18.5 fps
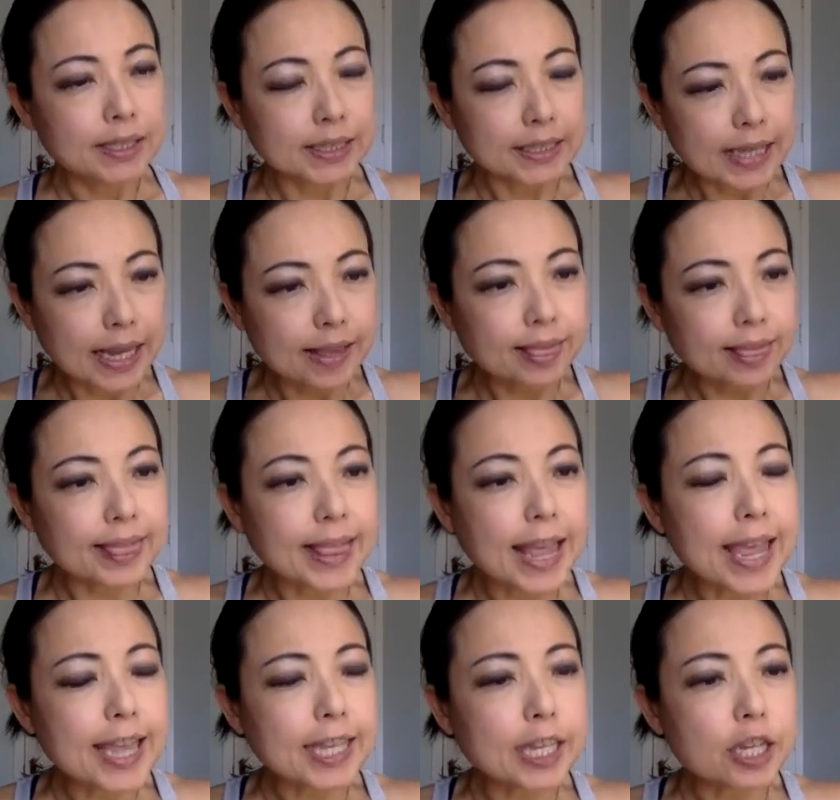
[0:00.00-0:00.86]

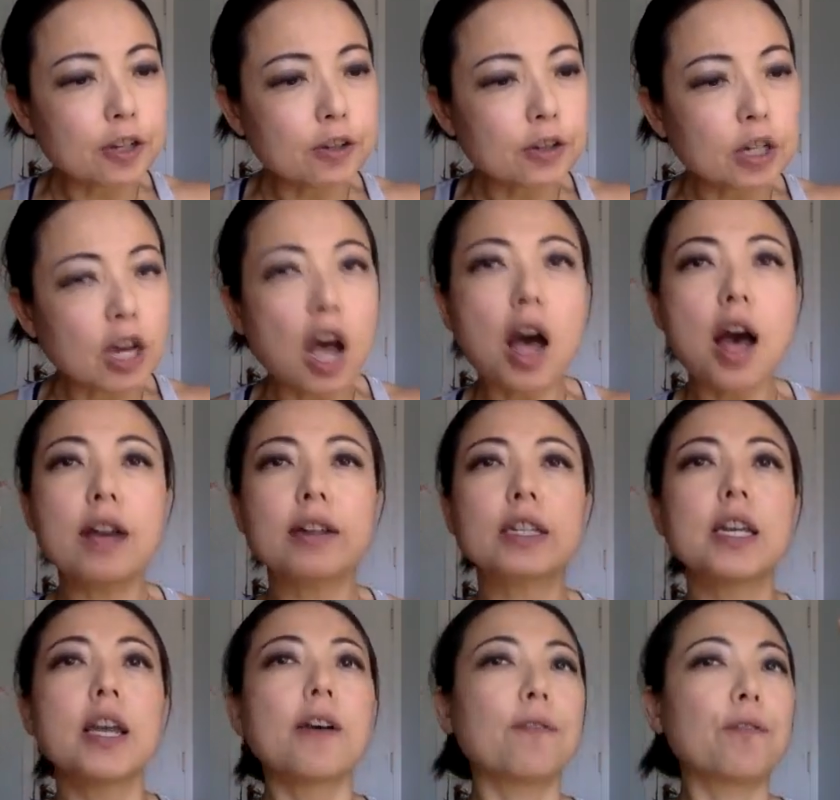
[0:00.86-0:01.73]
say thank you,
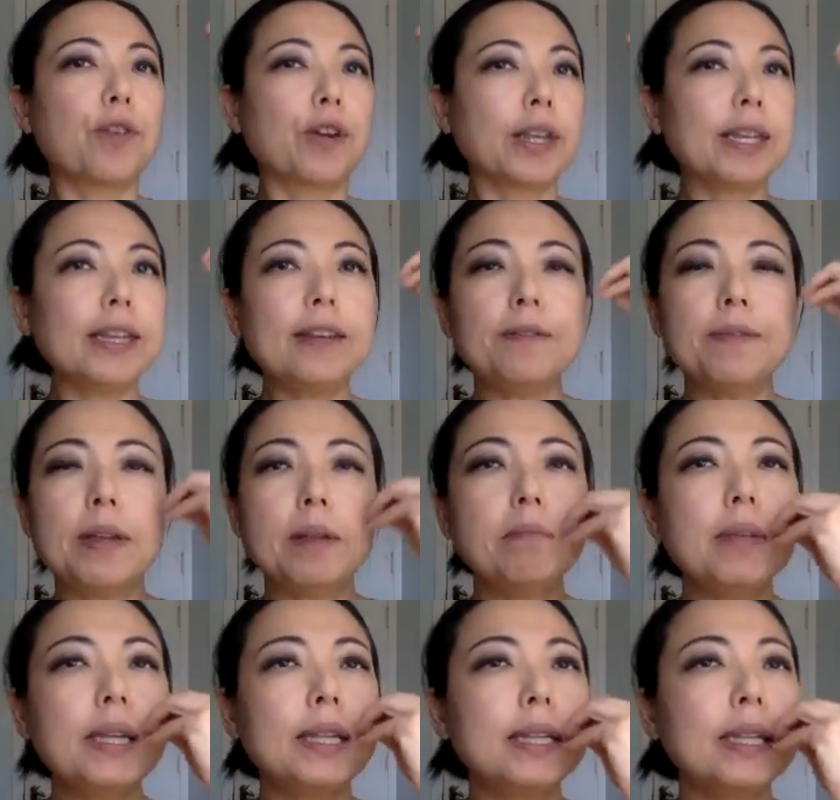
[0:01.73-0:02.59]
God, for
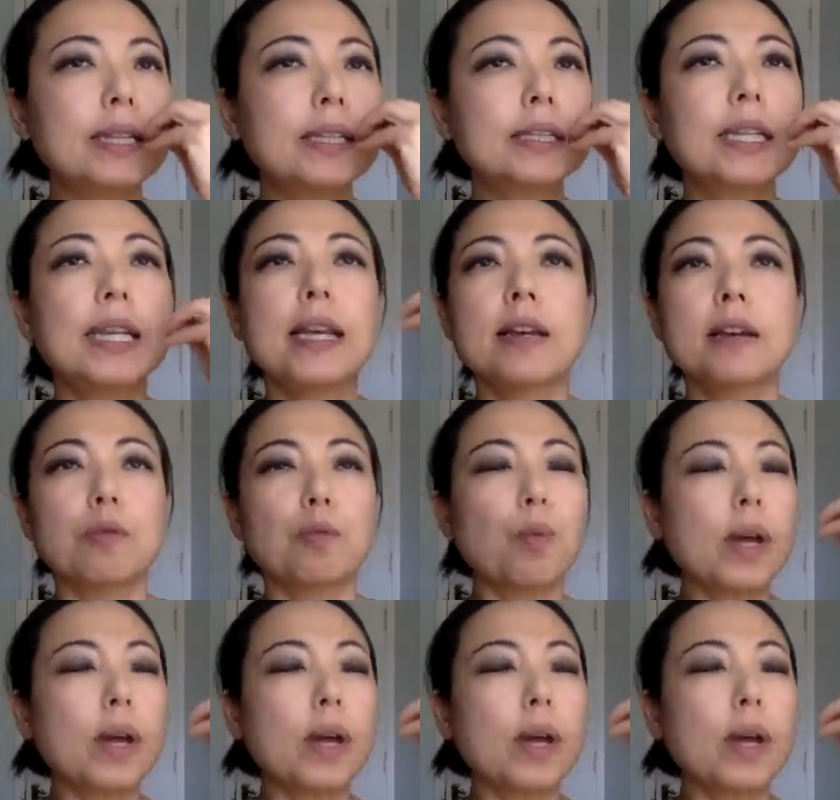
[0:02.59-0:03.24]
giving me this